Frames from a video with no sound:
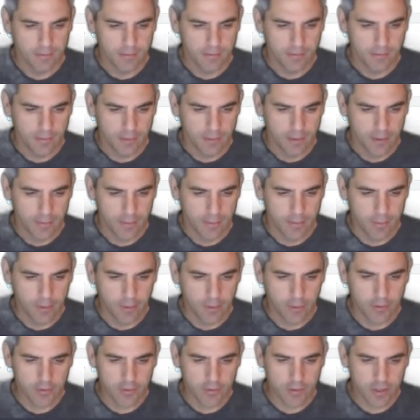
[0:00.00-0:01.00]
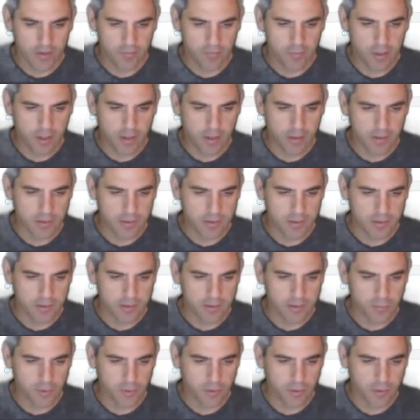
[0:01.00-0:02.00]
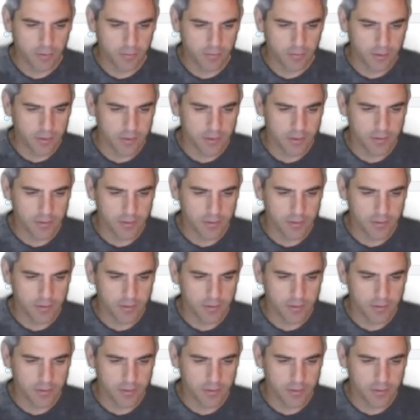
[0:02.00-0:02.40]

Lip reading: then you also have policy as well, right?